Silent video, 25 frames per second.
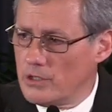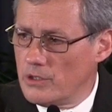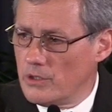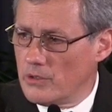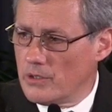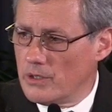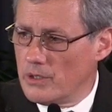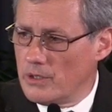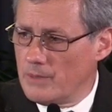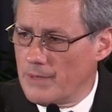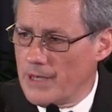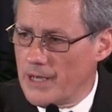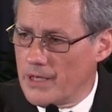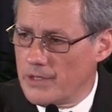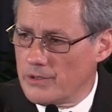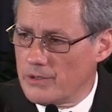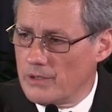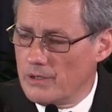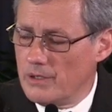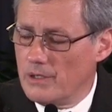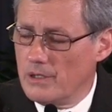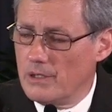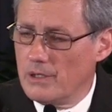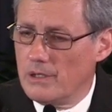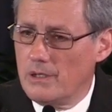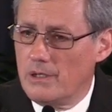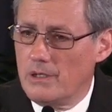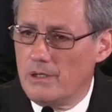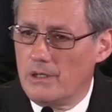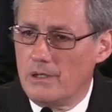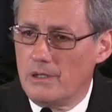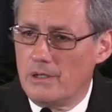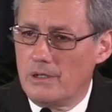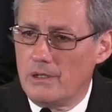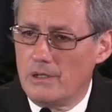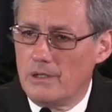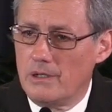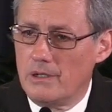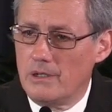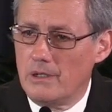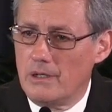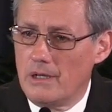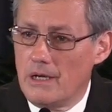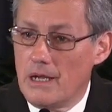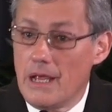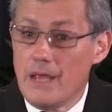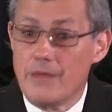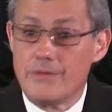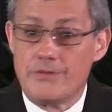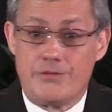you can imagine,
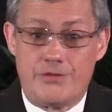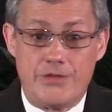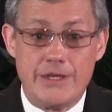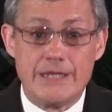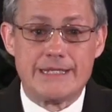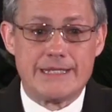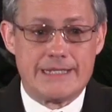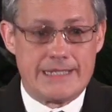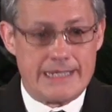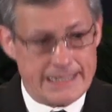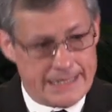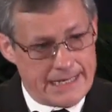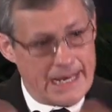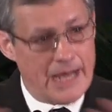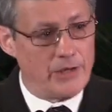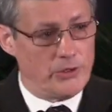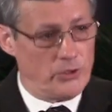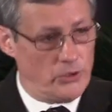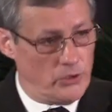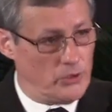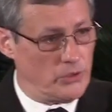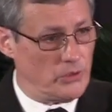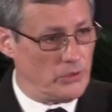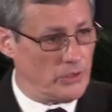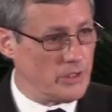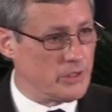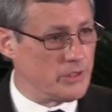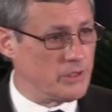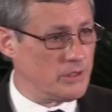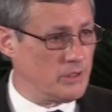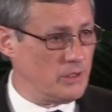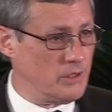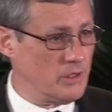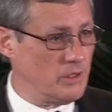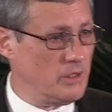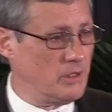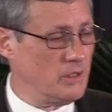this is how you do this.